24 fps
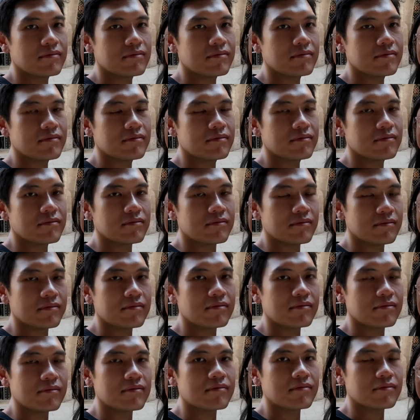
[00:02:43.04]

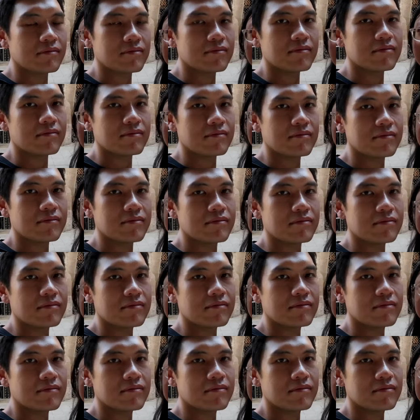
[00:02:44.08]
(silent)